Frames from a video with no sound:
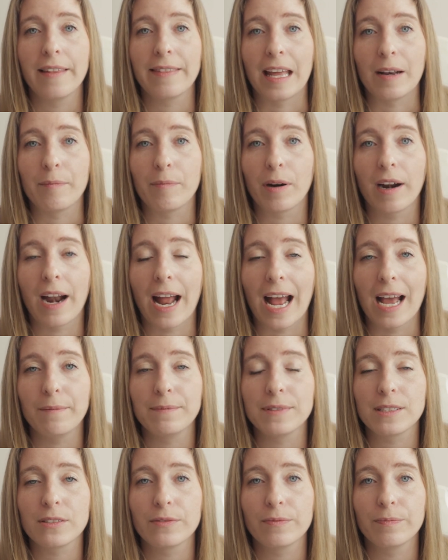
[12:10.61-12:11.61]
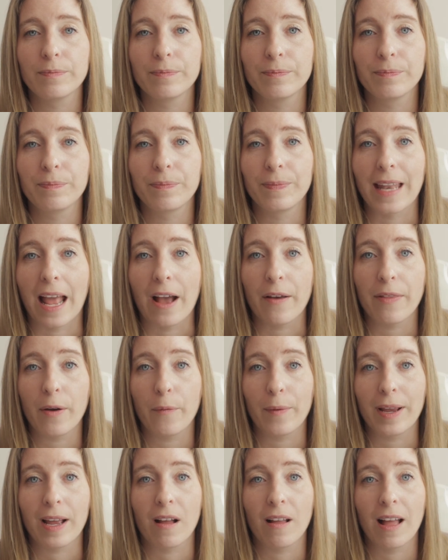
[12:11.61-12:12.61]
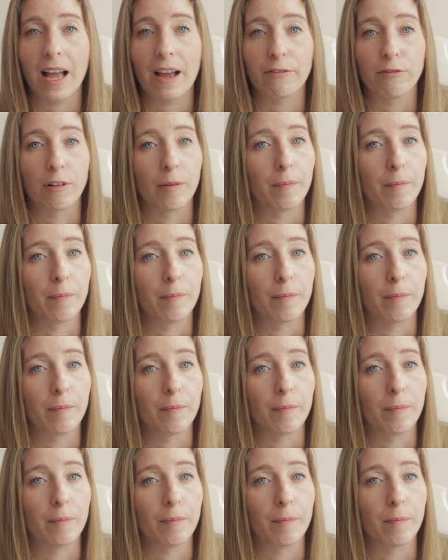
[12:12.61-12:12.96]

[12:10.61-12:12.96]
then perhaps now that we all have